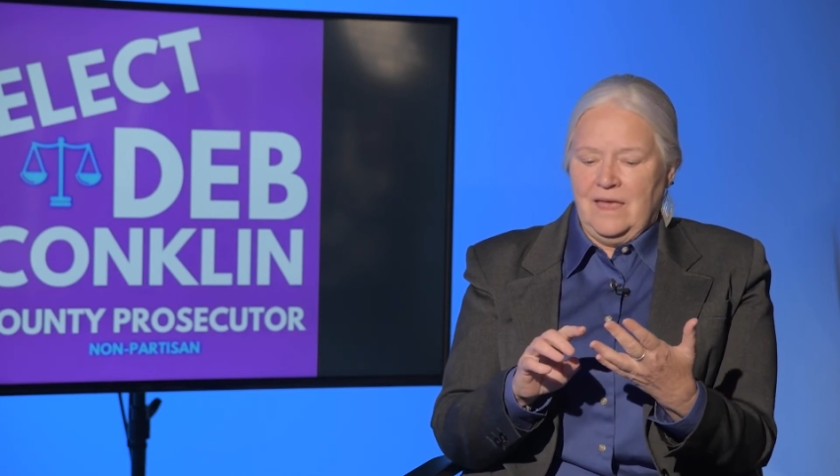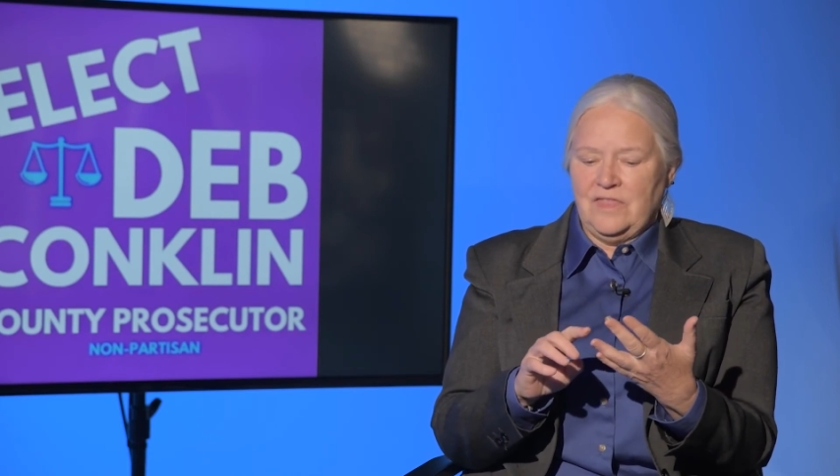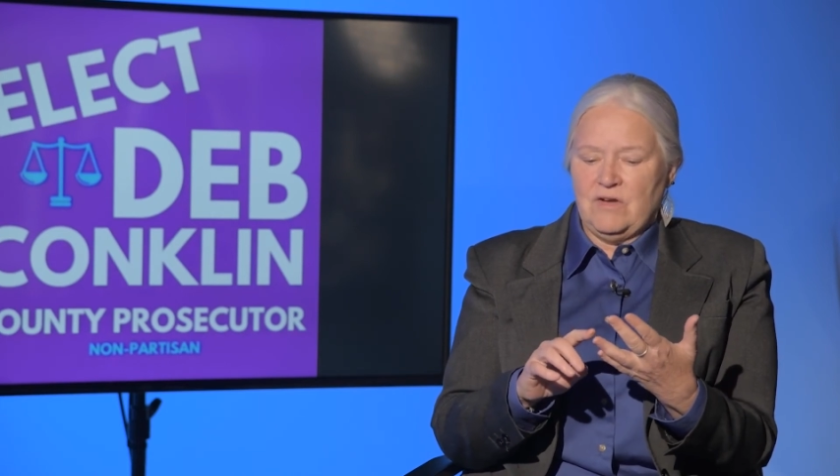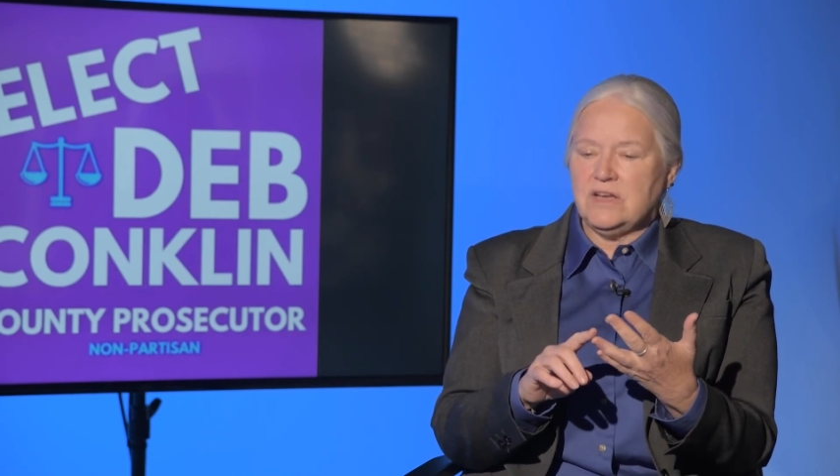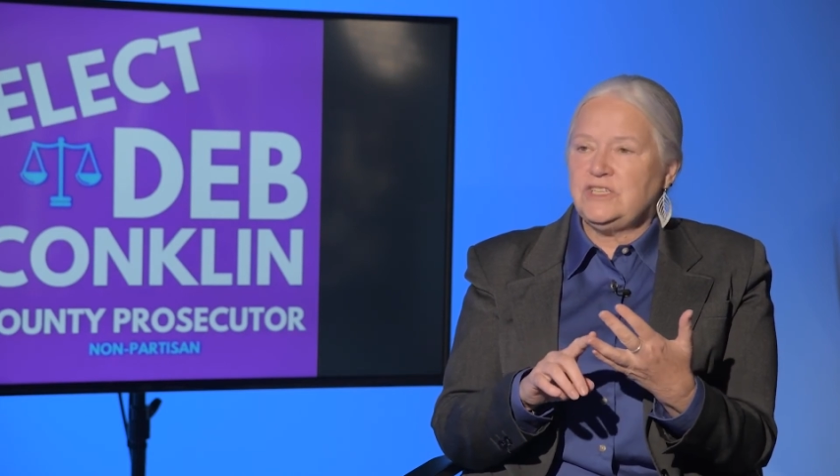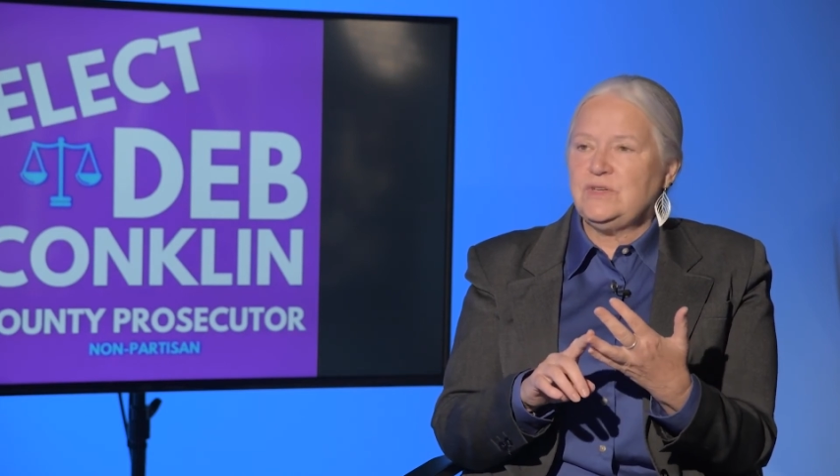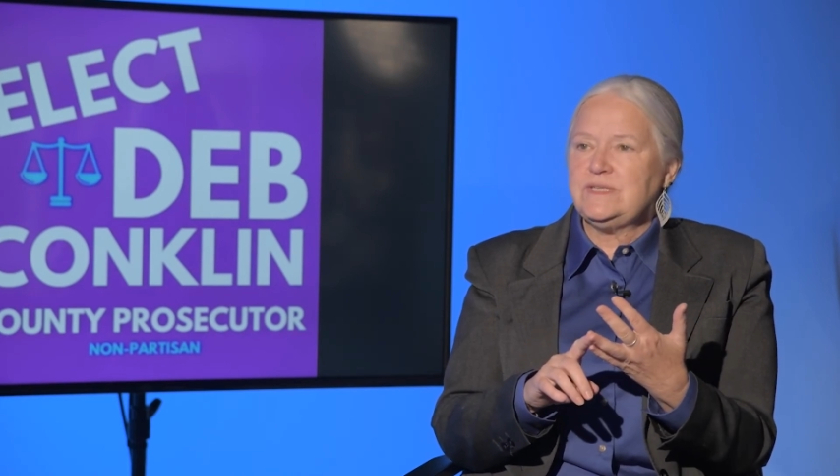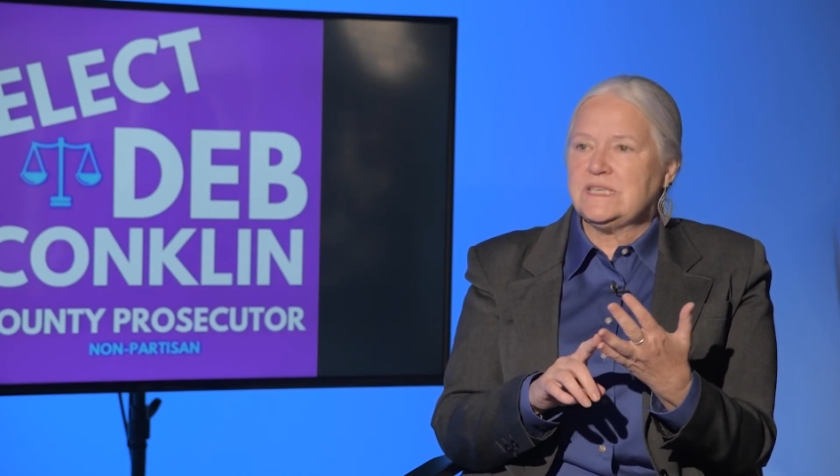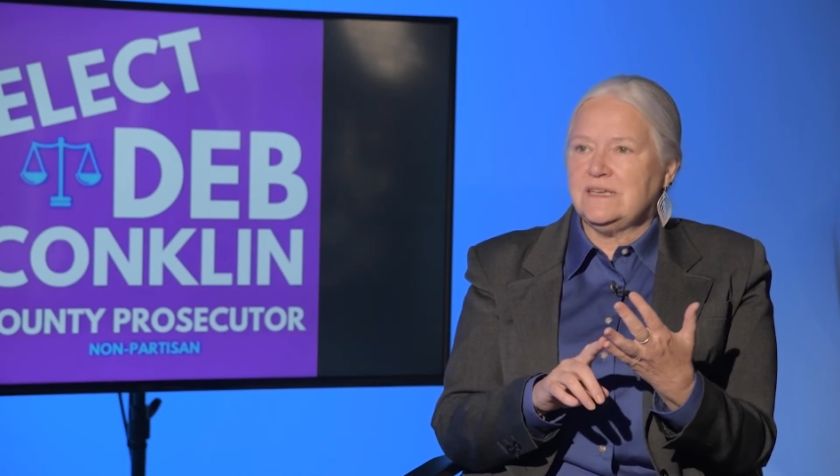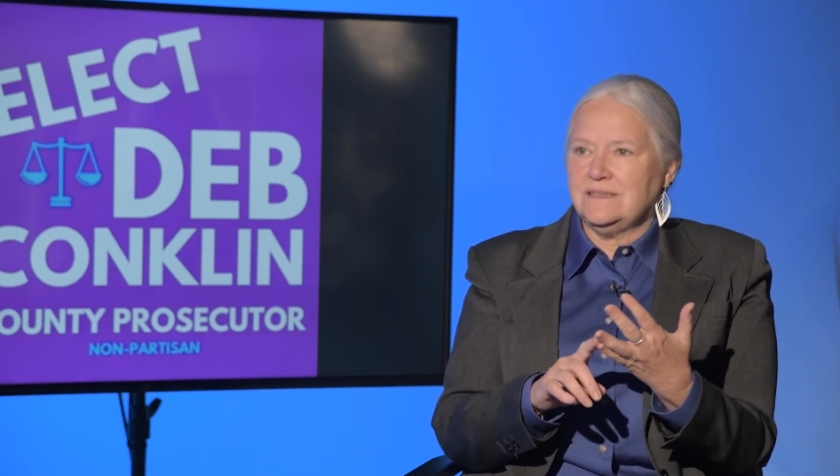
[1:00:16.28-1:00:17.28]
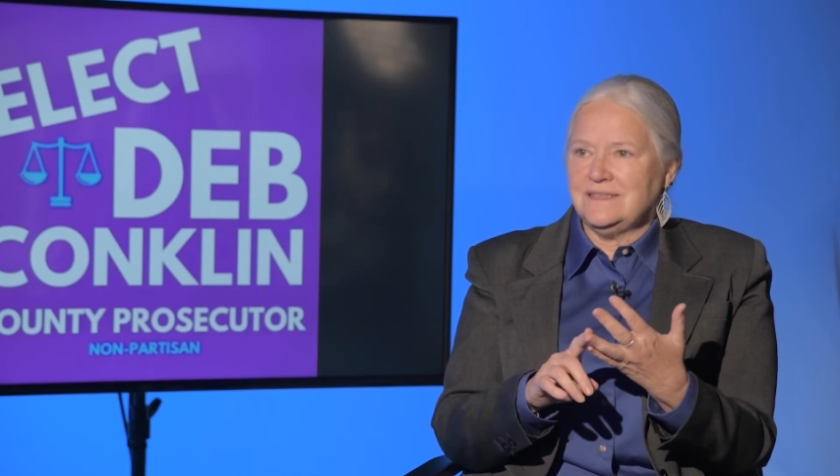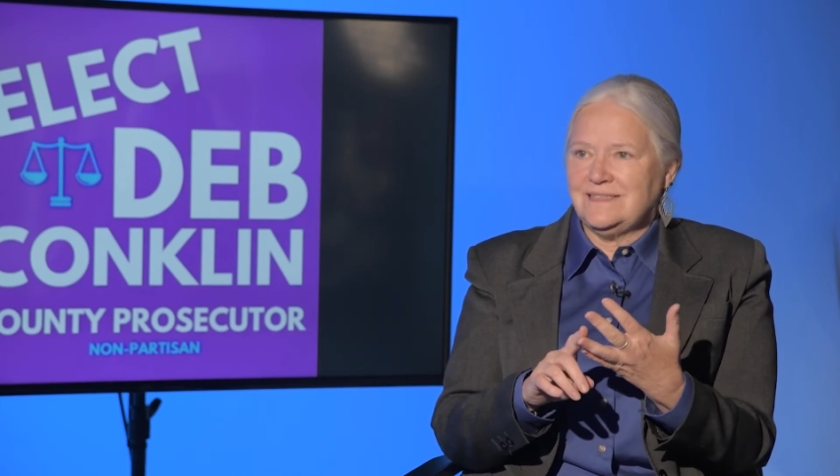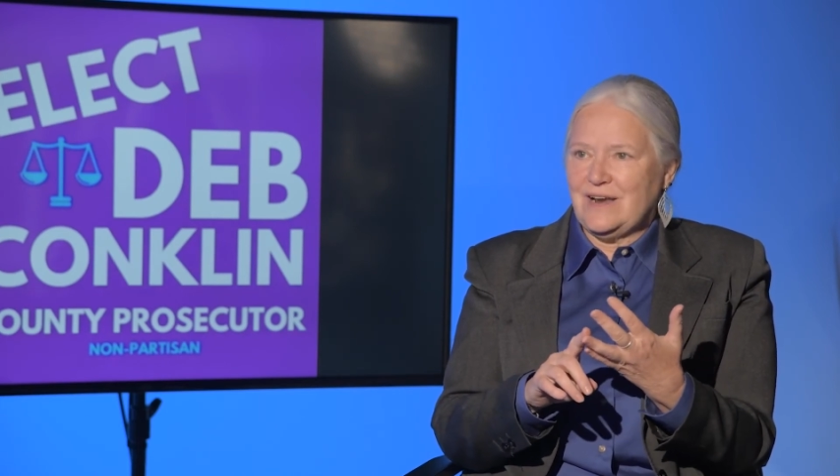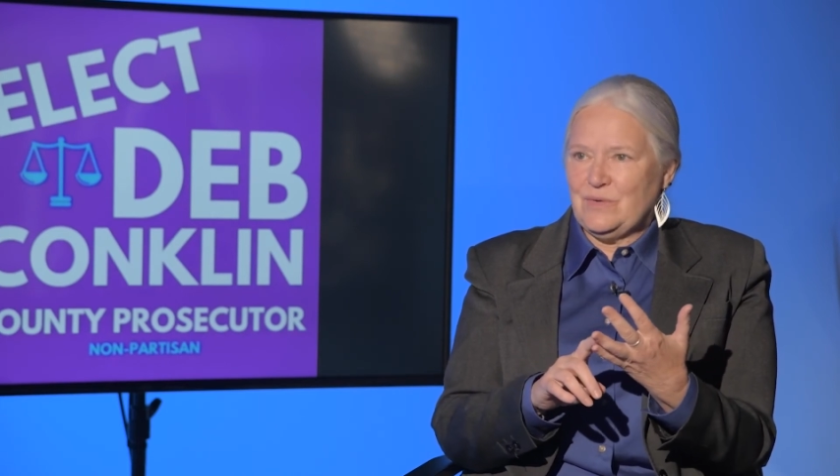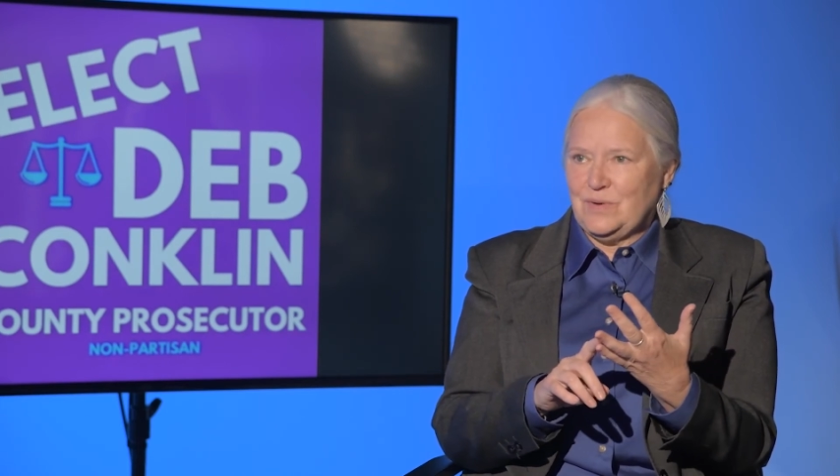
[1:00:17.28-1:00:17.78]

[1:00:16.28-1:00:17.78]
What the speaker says: there are 2 skills that are